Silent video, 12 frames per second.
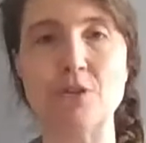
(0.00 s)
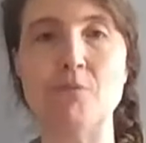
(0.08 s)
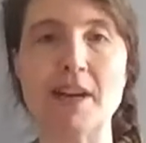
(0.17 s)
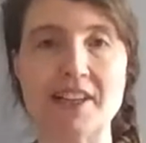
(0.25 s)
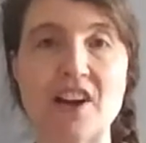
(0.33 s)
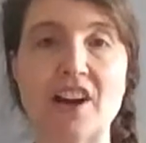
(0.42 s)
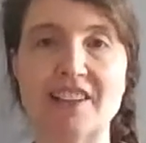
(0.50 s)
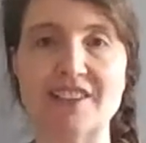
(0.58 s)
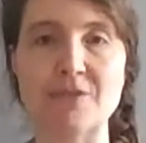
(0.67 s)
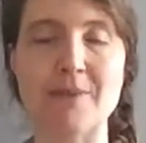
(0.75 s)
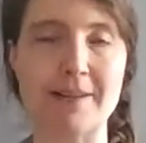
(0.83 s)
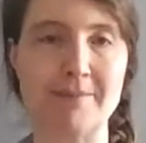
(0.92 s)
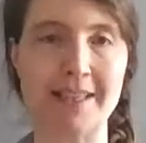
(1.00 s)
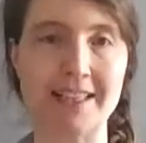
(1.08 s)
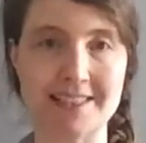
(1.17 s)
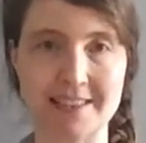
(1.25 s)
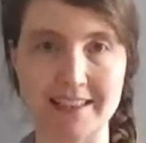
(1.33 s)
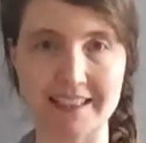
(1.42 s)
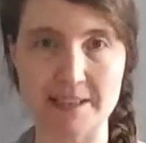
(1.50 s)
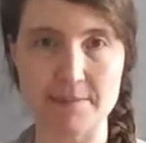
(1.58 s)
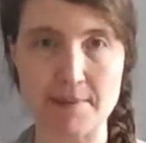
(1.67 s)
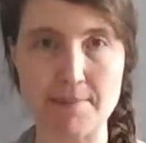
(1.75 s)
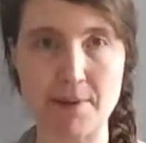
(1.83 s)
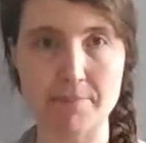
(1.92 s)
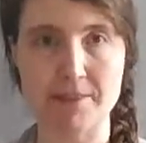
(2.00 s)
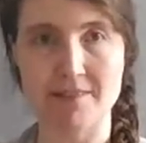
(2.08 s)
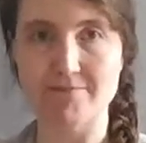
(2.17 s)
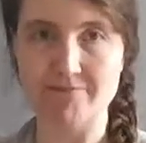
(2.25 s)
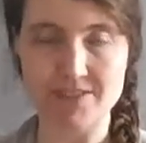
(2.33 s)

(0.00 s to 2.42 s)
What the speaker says: might be less likely to be bumped.